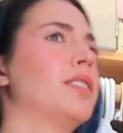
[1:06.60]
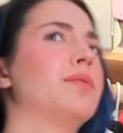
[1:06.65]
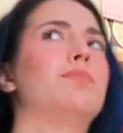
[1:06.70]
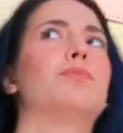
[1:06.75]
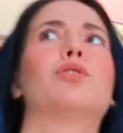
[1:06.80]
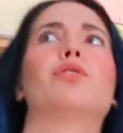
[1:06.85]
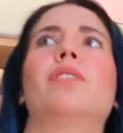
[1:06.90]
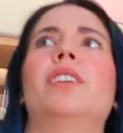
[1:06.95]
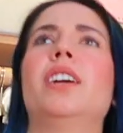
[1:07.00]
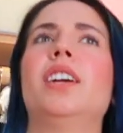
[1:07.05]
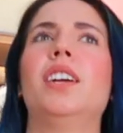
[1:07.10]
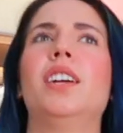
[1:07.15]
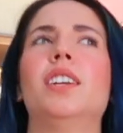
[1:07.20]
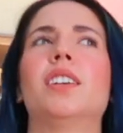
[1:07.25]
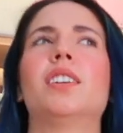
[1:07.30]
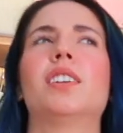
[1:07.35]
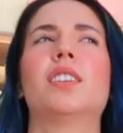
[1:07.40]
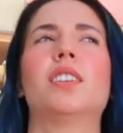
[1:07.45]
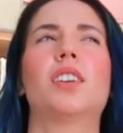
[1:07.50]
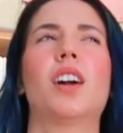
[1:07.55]
the Marie
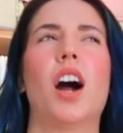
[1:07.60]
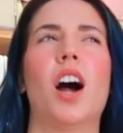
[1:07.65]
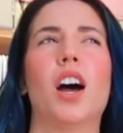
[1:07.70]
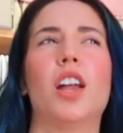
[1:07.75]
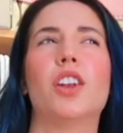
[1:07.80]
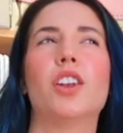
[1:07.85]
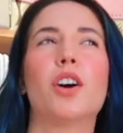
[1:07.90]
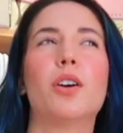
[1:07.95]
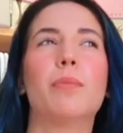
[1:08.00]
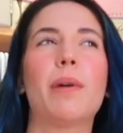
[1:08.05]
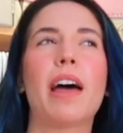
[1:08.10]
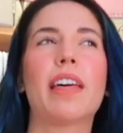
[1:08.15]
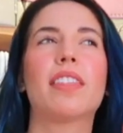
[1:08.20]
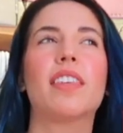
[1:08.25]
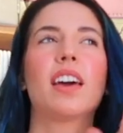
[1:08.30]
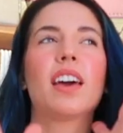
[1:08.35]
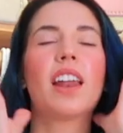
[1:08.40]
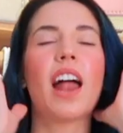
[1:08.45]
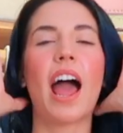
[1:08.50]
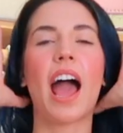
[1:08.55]
Kondo
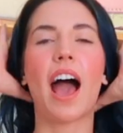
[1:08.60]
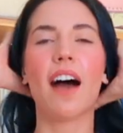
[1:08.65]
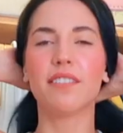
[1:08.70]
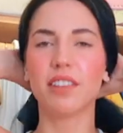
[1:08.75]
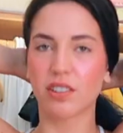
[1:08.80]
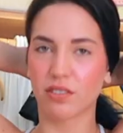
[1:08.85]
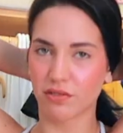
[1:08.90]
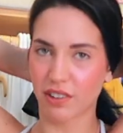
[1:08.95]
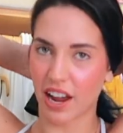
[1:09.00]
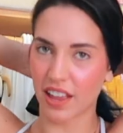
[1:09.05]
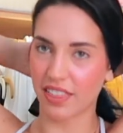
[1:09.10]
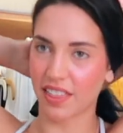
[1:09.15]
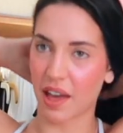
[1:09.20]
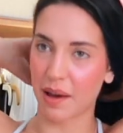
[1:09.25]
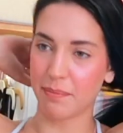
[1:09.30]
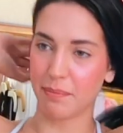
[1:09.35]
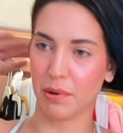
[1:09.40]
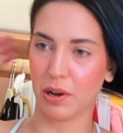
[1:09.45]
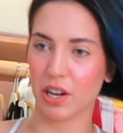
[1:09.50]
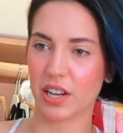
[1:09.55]
method. I haven't read
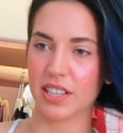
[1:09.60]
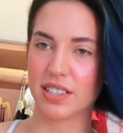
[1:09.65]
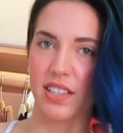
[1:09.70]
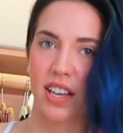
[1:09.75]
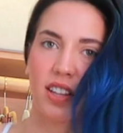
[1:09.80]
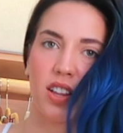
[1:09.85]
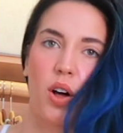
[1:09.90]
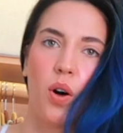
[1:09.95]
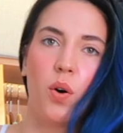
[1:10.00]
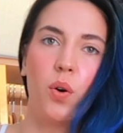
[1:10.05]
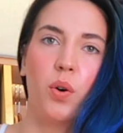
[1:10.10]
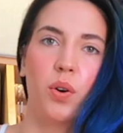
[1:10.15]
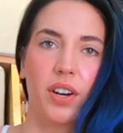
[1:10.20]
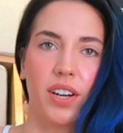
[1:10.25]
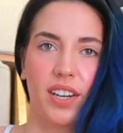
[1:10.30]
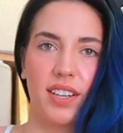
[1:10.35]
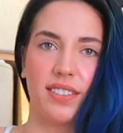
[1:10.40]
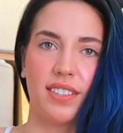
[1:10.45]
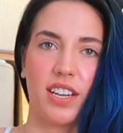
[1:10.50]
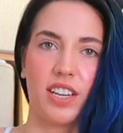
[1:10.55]
that book. It's like the whole
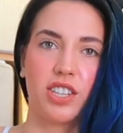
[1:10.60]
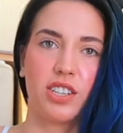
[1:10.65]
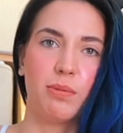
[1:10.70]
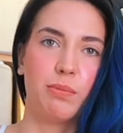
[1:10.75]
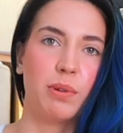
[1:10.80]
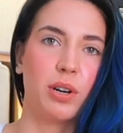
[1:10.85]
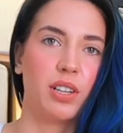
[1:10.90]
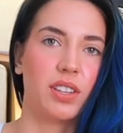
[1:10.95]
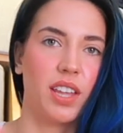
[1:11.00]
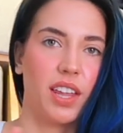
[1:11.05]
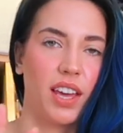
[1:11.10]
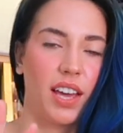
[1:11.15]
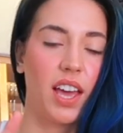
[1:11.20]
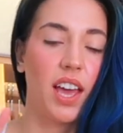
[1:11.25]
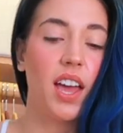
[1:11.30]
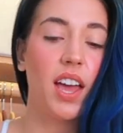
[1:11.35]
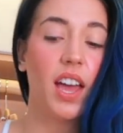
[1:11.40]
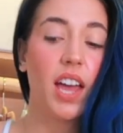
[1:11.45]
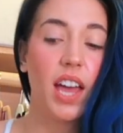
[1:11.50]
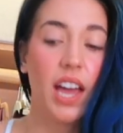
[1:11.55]
organization book that like
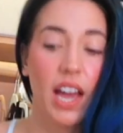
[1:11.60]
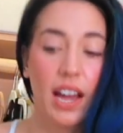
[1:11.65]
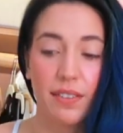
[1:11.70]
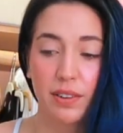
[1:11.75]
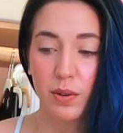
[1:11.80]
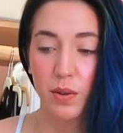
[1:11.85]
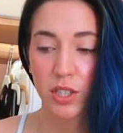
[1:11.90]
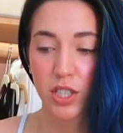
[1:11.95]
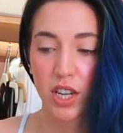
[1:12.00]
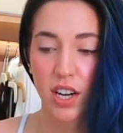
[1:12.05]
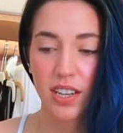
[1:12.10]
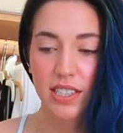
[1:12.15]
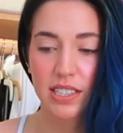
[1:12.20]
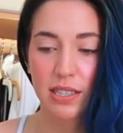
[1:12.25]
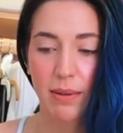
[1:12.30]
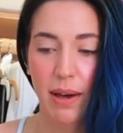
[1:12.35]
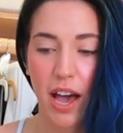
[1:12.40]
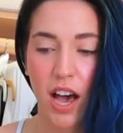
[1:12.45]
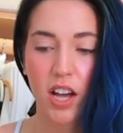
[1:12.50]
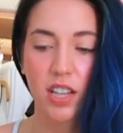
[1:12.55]
everyone talks
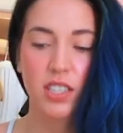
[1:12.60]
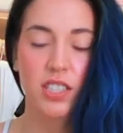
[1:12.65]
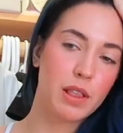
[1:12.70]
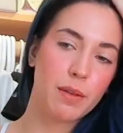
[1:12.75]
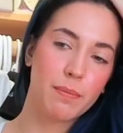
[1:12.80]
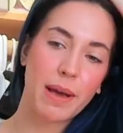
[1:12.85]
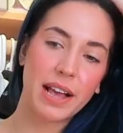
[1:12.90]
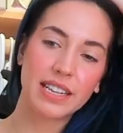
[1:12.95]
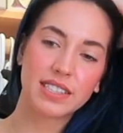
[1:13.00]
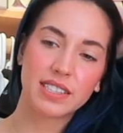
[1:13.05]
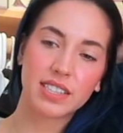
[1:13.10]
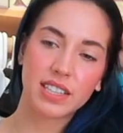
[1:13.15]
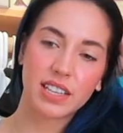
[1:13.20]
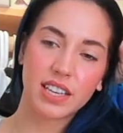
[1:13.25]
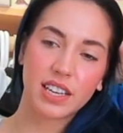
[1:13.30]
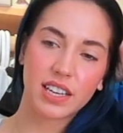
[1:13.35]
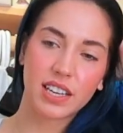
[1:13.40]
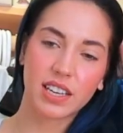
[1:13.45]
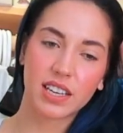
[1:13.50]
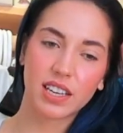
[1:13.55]
about. The
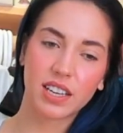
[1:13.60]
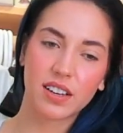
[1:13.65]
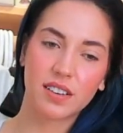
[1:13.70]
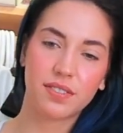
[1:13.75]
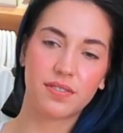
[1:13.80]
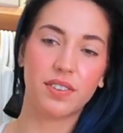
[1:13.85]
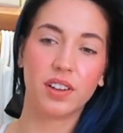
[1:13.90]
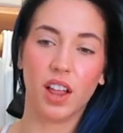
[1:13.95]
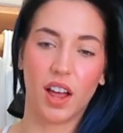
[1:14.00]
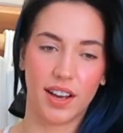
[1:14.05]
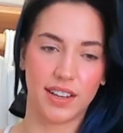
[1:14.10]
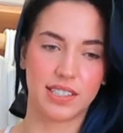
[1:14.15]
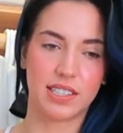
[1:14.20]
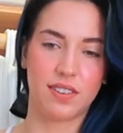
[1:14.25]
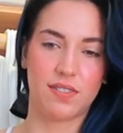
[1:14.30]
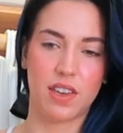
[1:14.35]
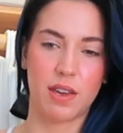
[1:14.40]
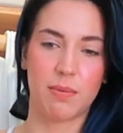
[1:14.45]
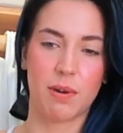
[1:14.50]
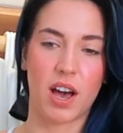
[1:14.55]
basic
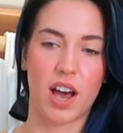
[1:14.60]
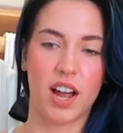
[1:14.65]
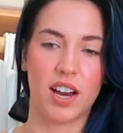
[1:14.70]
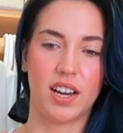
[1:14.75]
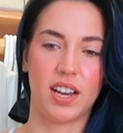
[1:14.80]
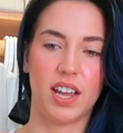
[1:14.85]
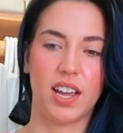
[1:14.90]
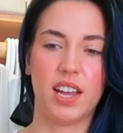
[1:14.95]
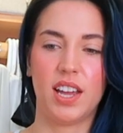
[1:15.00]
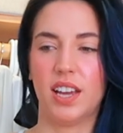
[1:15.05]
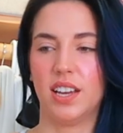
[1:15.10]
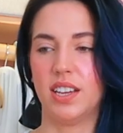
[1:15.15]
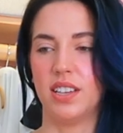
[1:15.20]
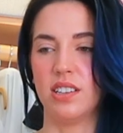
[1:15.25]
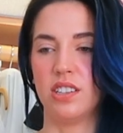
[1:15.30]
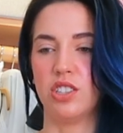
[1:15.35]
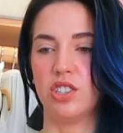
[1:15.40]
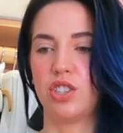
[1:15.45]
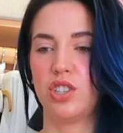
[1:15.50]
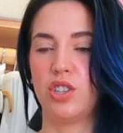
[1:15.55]
philosophy behind it
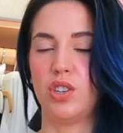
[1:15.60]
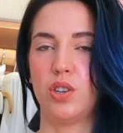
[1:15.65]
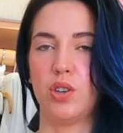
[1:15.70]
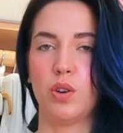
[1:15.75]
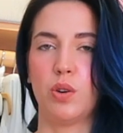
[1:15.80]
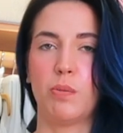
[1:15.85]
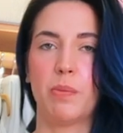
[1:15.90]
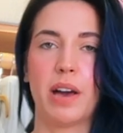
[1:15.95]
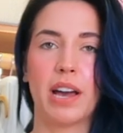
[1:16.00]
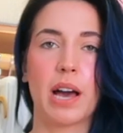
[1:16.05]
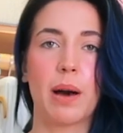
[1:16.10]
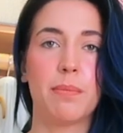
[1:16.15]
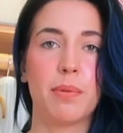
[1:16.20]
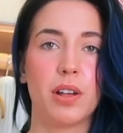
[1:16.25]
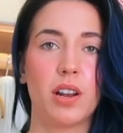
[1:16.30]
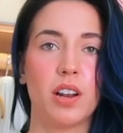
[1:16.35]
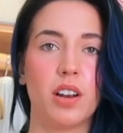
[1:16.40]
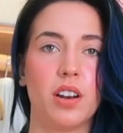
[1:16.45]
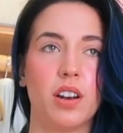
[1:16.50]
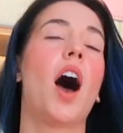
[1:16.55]
is you pick up
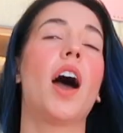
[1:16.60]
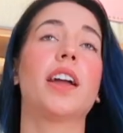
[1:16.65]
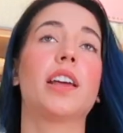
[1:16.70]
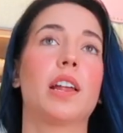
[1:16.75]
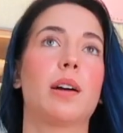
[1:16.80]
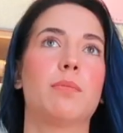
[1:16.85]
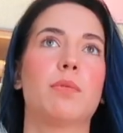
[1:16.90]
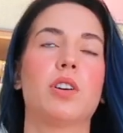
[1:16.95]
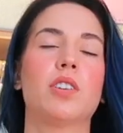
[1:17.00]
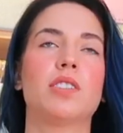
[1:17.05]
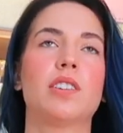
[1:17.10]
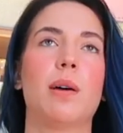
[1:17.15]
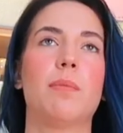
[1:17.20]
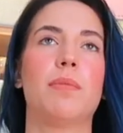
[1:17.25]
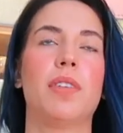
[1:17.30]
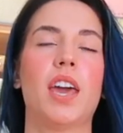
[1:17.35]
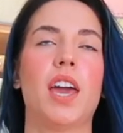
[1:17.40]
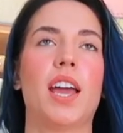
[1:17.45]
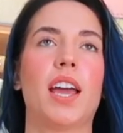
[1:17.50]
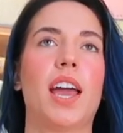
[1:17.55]
an item or
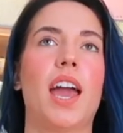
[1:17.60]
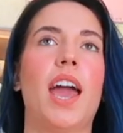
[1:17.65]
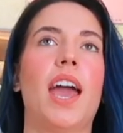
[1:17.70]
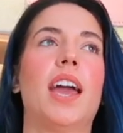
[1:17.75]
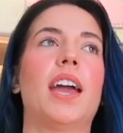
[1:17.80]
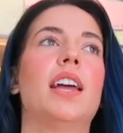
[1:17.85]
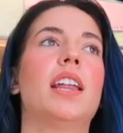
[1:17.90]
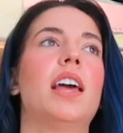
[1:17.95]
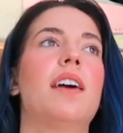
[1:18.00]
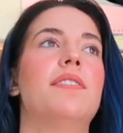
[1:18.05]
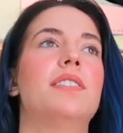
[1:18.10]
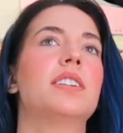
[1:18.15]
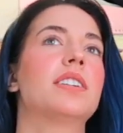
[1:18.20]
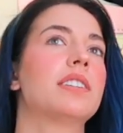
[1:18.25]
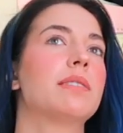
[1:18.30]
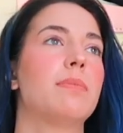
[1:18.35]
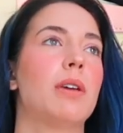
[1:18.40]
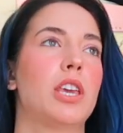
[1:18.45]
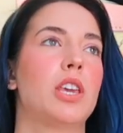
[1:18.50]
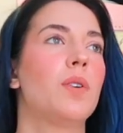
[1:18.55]
something, and if it
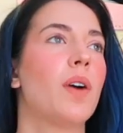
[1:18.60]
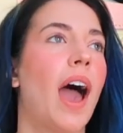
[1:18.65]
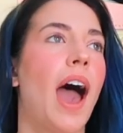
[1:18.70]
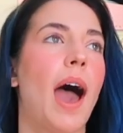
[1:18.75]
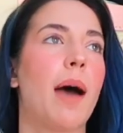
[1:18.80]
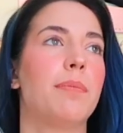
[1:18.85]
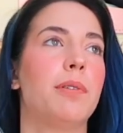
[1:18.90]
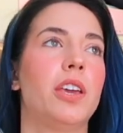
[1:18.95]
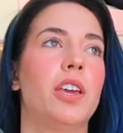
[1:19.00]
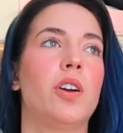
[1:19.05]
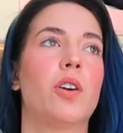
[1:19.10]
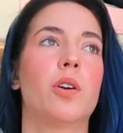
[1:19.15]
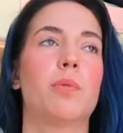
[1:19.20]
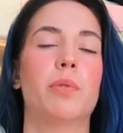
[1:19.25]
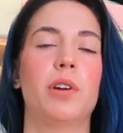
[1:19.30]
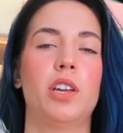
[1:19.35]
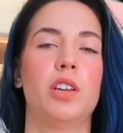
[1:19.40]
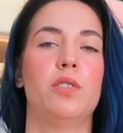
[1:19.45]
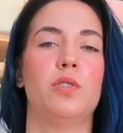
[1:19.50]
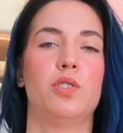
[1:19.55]
doesn't make you happy or
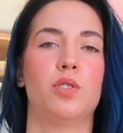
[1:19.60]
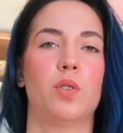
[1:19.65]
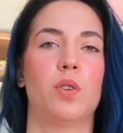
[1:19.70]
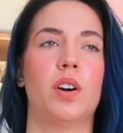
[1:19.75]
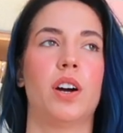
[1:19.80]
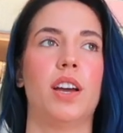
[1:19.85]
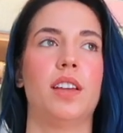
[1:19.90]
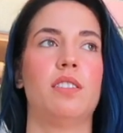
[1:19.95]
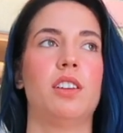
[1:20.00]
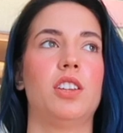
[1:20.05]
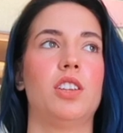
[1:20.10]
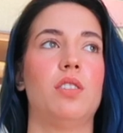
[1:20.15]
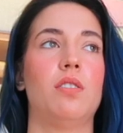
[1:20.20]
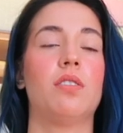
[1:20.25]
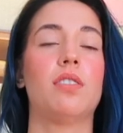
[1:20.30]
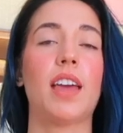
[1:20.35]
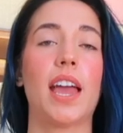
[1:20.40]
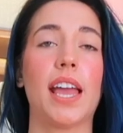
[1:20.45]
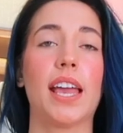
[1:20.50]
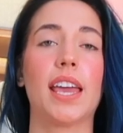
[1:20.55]
bring you joy, then you
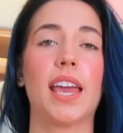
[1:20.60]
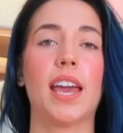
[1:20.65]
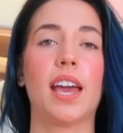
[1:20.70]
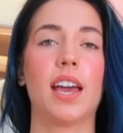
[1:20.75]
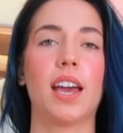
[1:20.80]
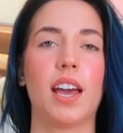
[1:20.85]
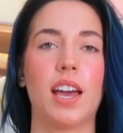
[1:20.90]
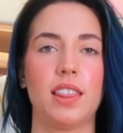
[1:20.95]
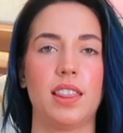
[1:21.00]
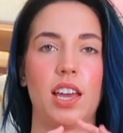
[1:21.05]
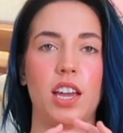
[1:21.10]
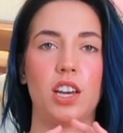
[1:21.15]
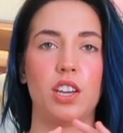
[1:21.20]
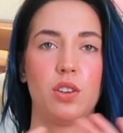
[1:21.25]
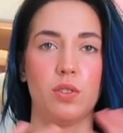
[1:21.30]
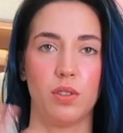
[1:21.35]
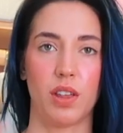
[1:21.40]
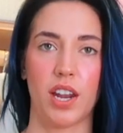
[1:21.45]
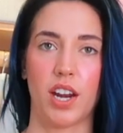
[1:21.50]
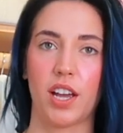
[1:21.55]
thank it and then
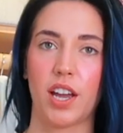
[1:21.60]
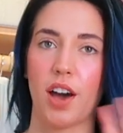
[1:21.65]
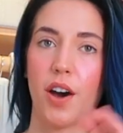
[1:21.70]
you let it